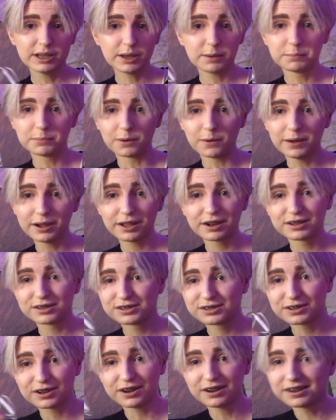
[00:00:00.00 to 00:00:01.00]
be a boy in
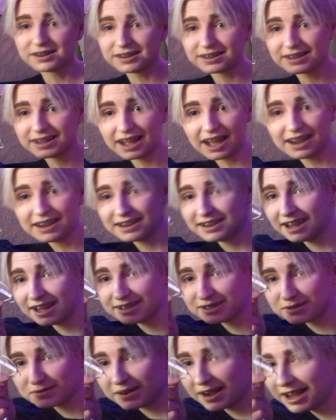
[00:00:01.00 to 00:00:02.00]
a skirt. Kind of
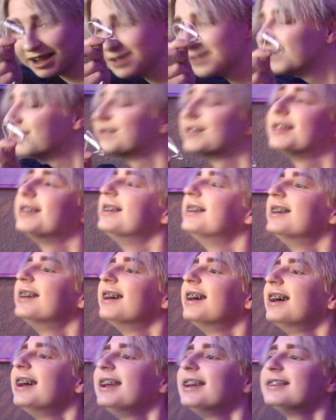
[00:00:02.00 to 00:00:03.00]
nuts, right?
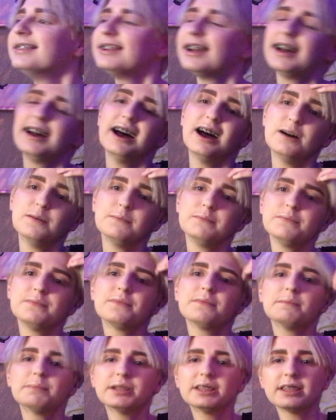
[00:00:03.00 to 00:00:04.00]
And, uh,
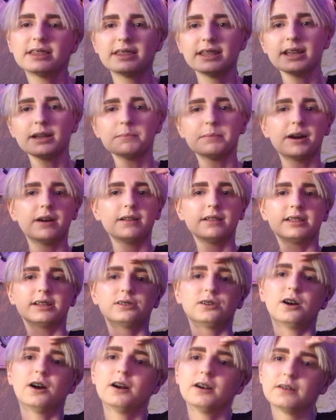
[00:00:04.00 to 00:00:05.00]
but the thing about it
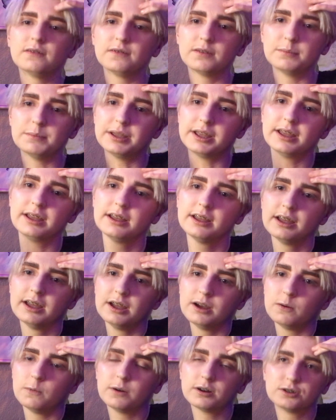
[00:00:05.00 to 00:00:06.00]
that's hard for me
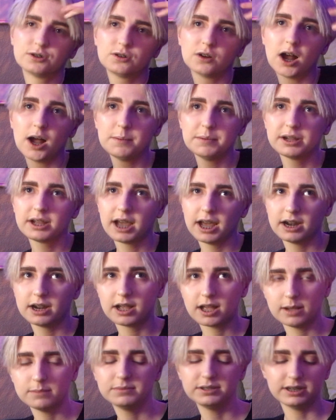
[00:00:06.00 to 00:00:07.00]
where trauma
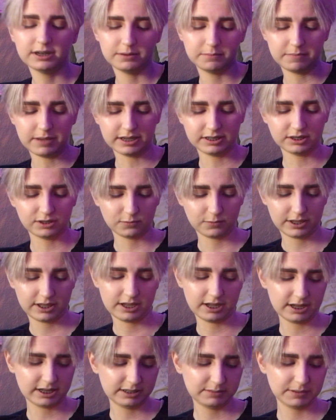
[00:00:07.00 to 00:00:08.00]
kind of comes in and messes
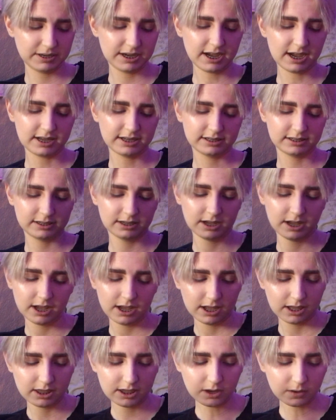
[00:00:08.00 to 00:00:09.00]
with it is because
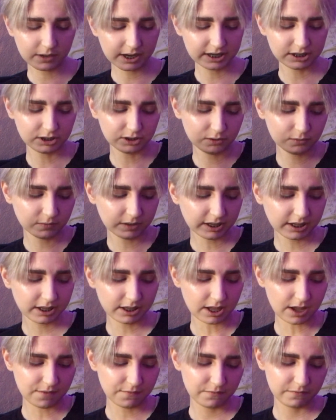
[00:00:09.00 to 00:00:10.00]
though I do
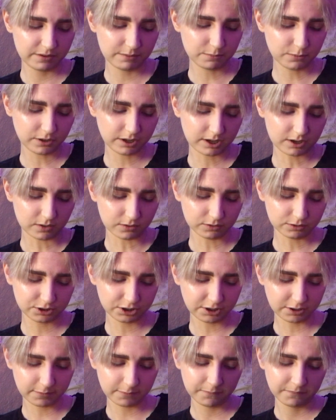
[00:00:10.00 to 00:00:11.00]
really love femboy
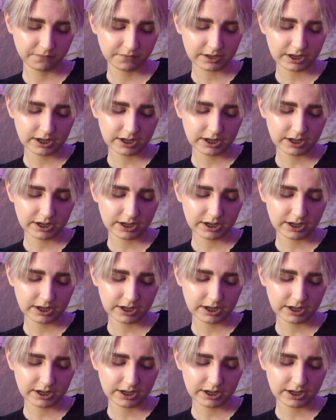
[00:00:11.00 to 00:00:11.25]
culture,